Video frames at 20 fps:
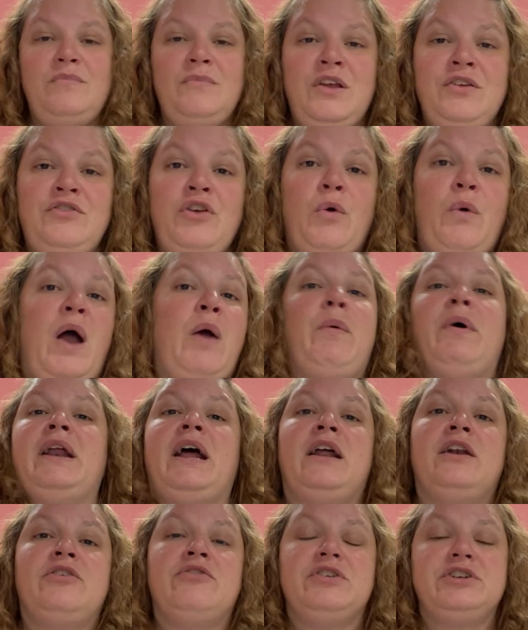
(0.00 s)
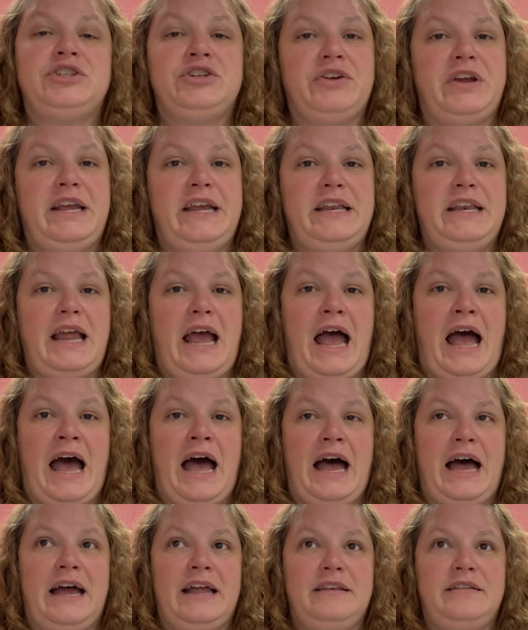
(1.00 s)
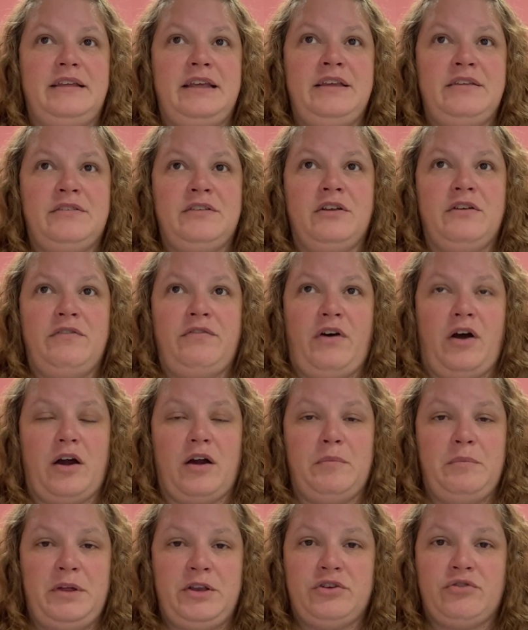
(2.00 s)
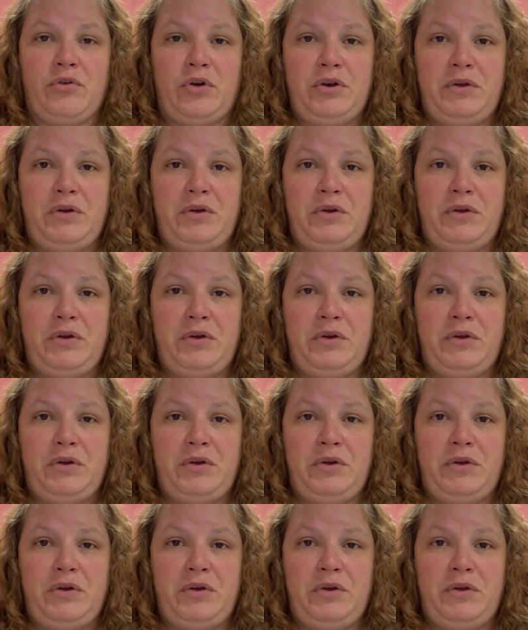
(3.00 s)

So I went on a retreat at East Hill Farm in Troy,